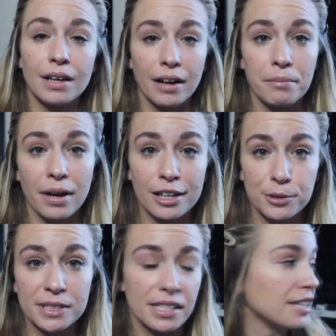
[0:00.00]
All right, my
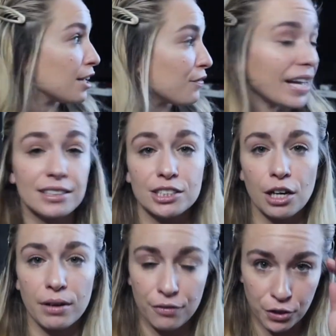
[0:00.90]
husband's leading an event,
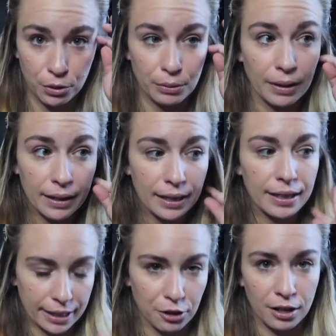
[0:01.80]
so if you
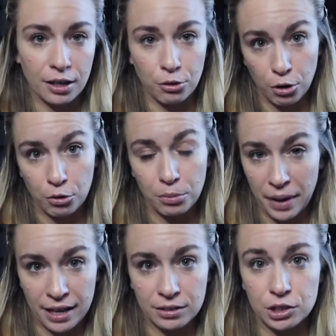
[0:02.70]
hear a grown
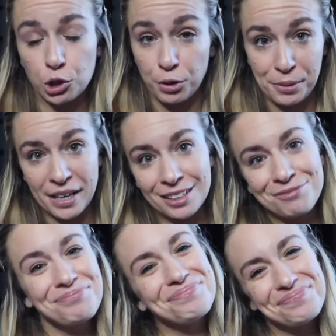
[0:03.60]
man
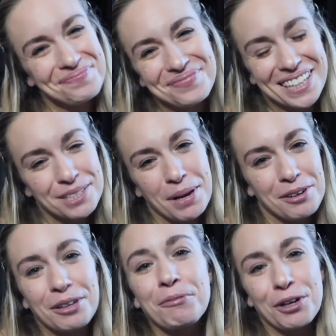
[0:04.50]
screaming, it's
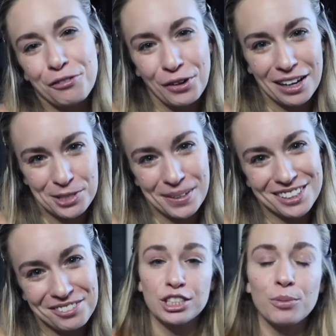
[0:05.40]
my wonderful
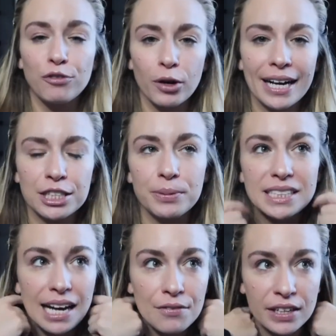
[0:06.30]
husband. So before, guys, we
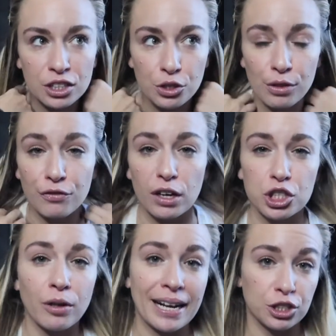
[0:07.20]
dive into the
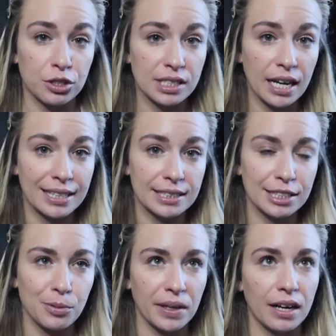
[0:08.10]
functional
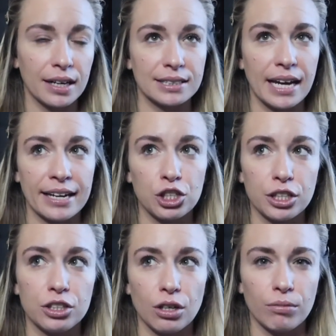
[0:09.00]
exercises, because I
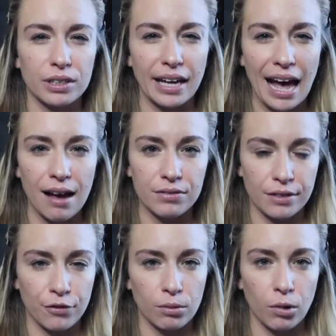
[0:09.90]
actually don't really have
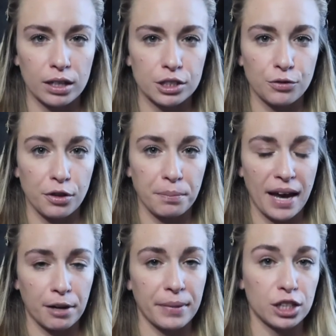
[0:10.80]
different ones for the
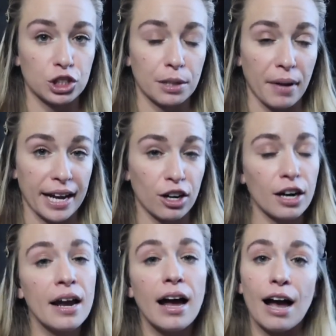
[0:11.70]
pec major and
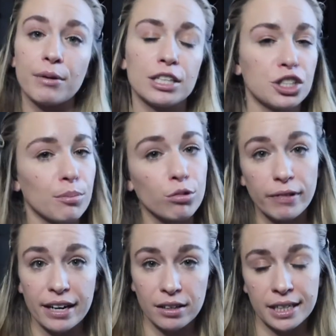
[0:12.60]
minor, I wanna jump
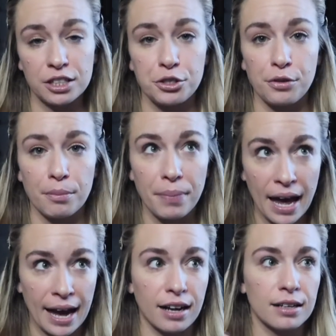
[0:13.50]
right on into the
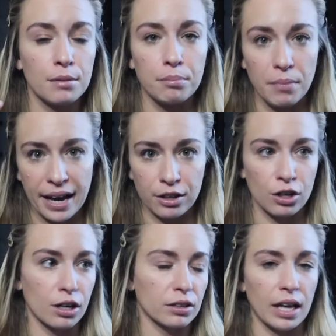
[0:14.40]
pec
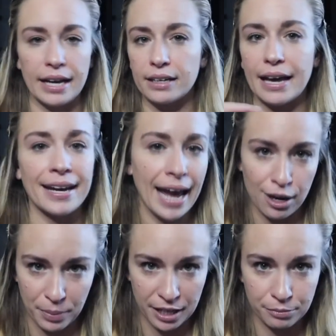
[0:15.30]
minor like
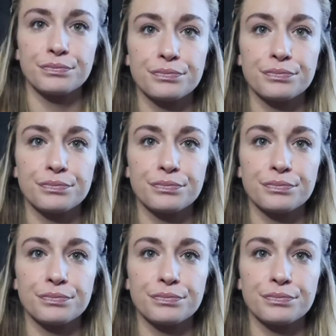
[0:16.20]
anatomy.